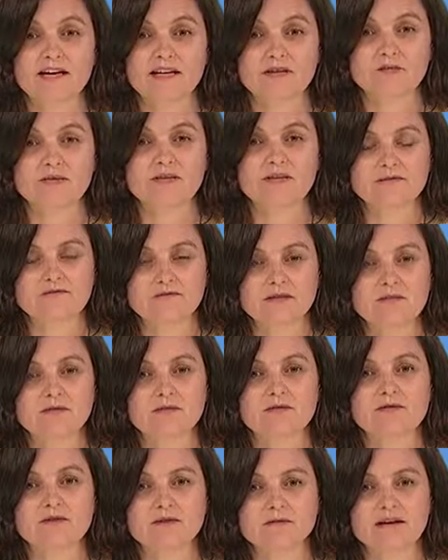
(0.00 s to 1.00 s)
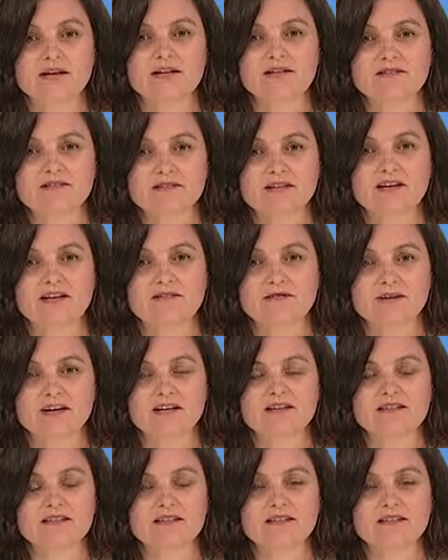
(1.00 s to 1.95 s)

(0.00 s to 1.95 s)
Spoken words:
and with the minimal amount of side effects,